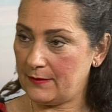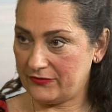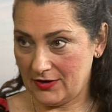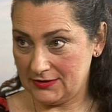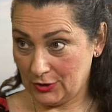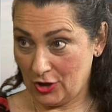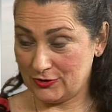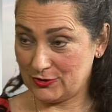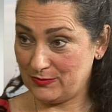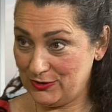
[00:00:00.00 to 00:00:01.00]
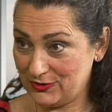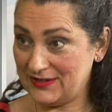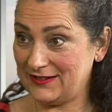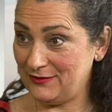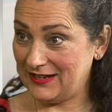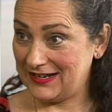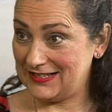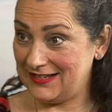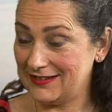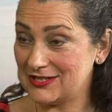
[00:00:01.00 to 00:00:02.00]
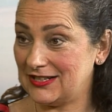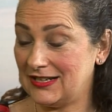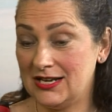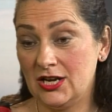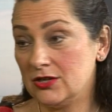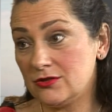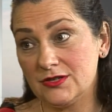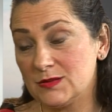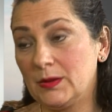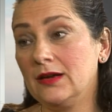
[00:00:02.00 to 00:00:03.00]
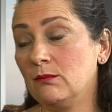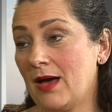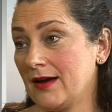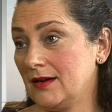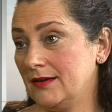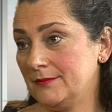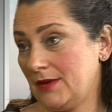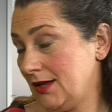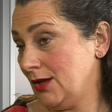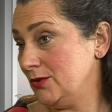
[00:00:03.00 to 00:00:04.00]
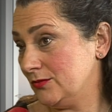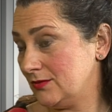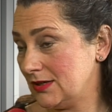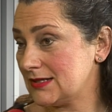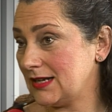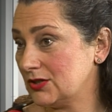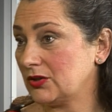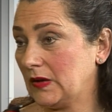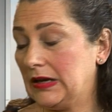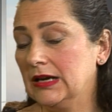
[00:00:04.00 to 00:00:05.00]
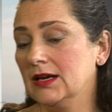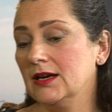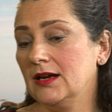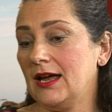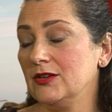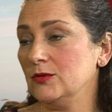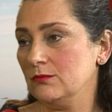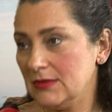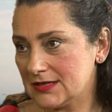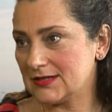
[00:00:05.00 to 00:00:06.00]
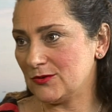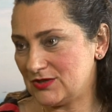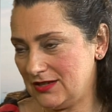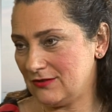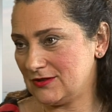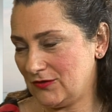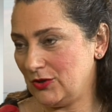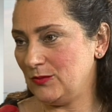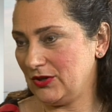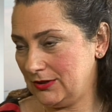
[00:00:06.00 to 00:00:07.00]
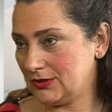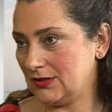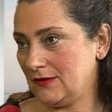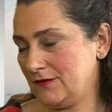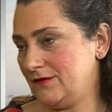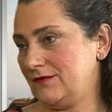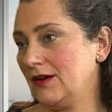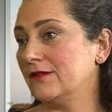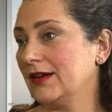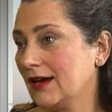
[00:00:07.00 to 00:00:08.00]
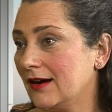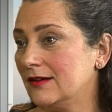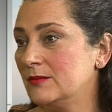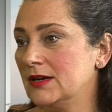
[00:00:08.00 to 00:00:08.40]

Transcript: front, the contribution that you get a deduction. You're just paying back a loan, essentially. And you miss those years of accumulation of income.